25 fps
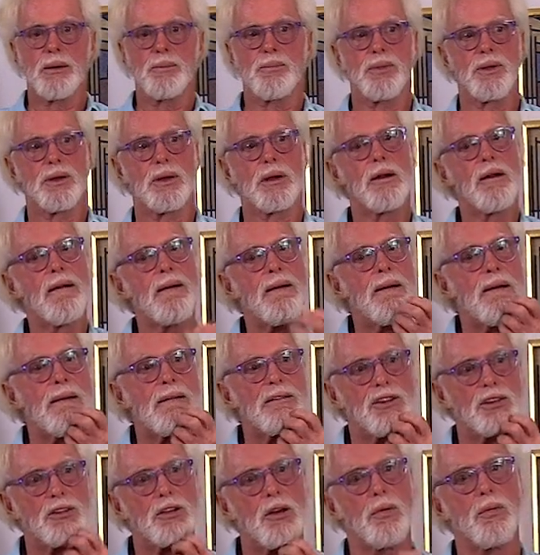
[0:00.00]
up there.
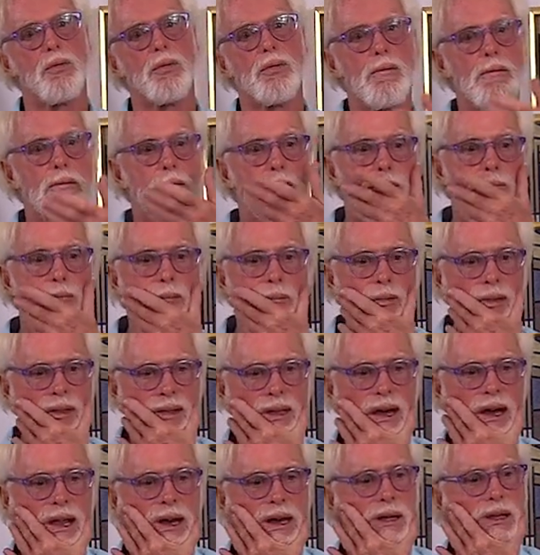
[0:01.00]
So you
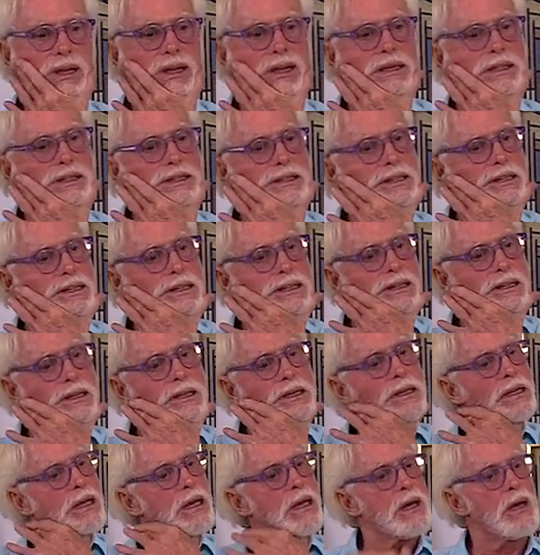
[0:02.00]
got to get uh,
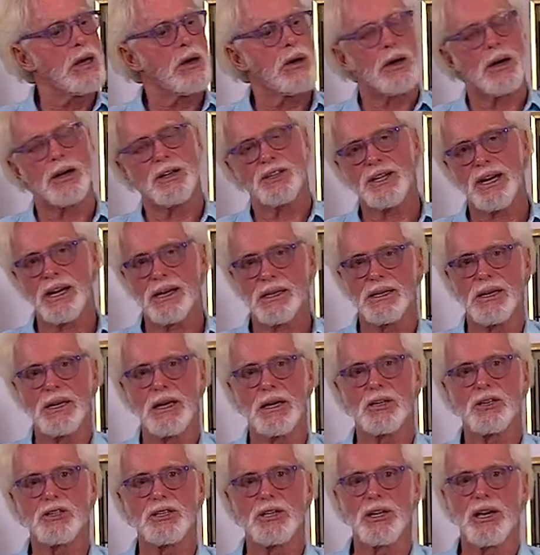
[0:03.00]
a
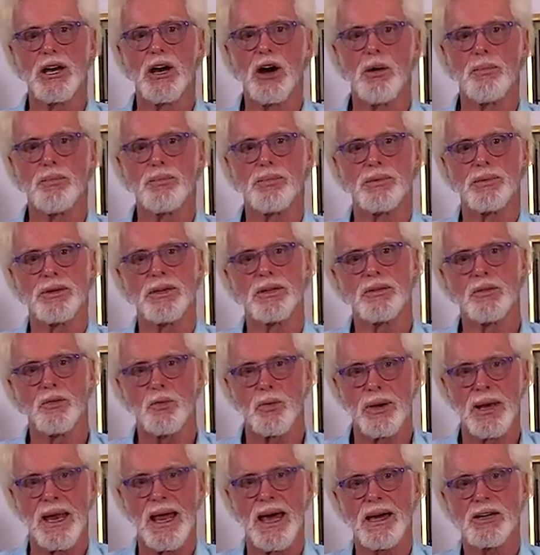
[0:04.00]
technique to help get
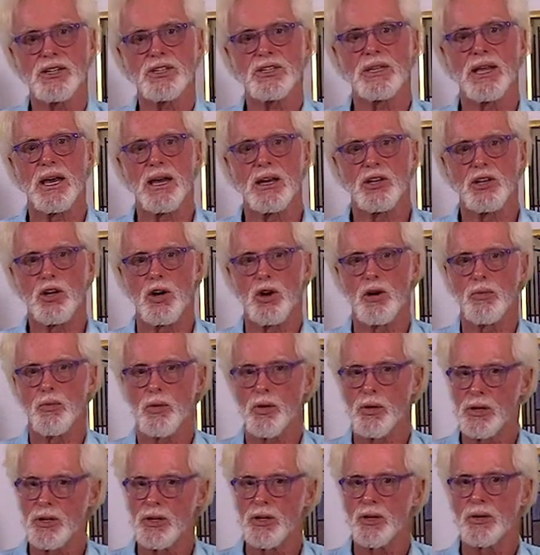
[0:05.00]
relax that dome.
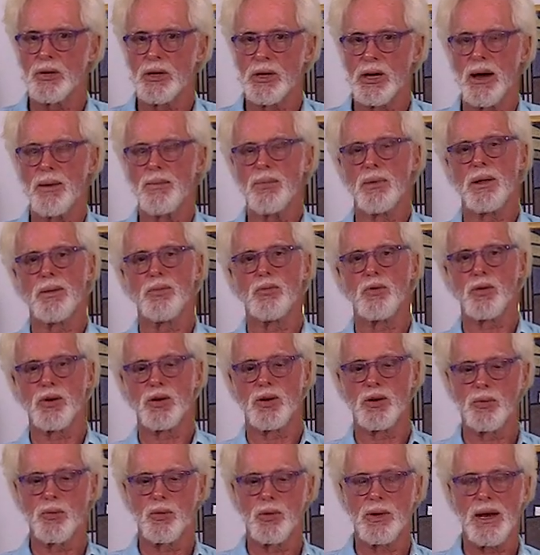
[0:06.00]
We're going to do a couple of them.
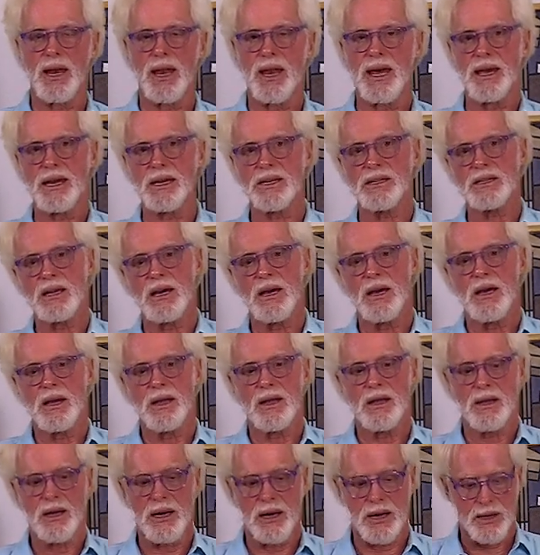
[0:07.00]
We're going to relate
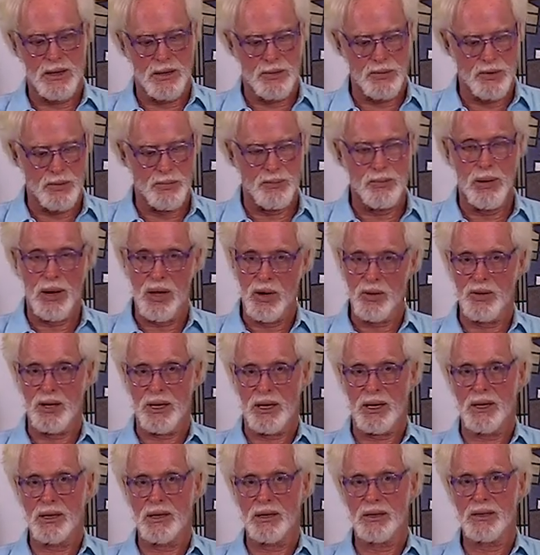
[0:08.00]
uh, the
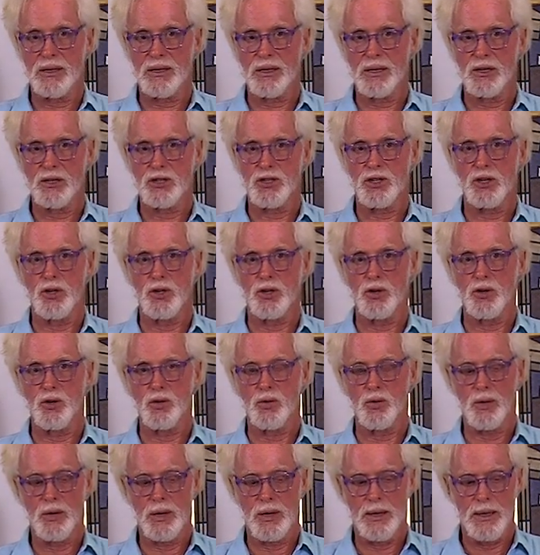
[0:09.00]
bloating
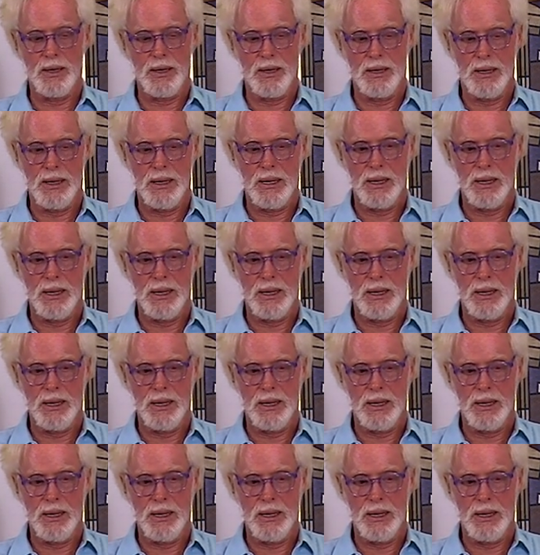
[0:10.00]
to